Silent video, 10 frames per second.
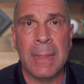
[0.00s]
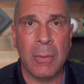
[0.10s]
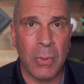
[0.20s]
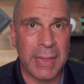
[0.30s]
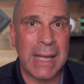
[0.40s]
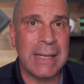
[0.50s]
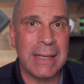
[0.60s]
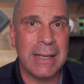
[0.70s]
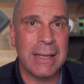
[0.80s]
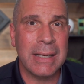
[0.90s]
well, then
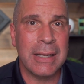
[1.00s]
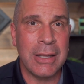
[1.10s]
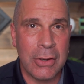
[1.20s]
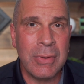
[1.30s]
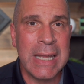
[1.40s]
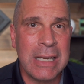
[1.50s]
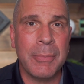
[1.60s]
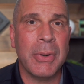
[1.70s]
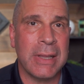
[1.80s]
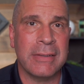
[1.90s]
you need to
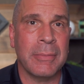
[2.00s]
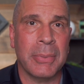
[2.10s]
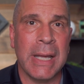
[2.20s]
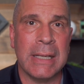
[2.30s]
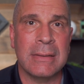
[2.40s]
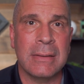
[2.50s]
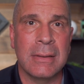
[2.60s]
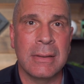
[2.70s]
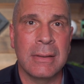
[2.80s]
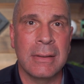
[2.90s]
put this in place.
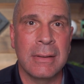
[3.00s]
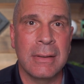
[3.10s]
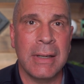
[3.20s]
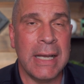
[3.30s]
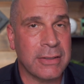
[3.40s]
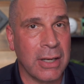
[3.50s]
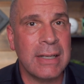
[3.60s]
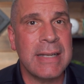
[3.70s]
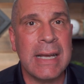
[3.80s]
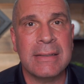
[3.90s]
It's going
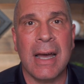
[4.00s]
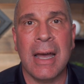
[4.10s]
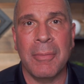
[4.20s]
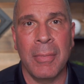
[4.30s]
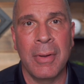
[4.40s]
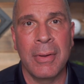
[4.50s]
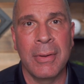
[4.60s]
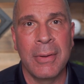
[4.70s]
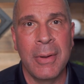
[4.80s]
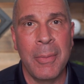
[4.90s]
to take time,
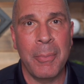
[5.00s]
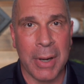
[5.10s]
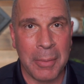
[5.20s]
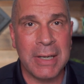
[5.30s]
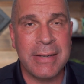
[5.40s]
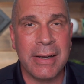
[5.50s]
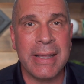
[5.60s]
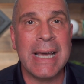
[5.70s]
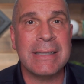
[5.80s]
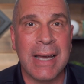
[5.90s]
but I'm going to tell you
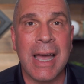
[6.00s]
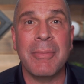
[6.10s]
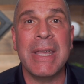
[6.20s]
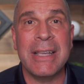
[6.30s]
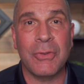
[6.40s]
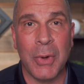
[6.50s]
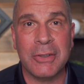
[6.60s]
that time is well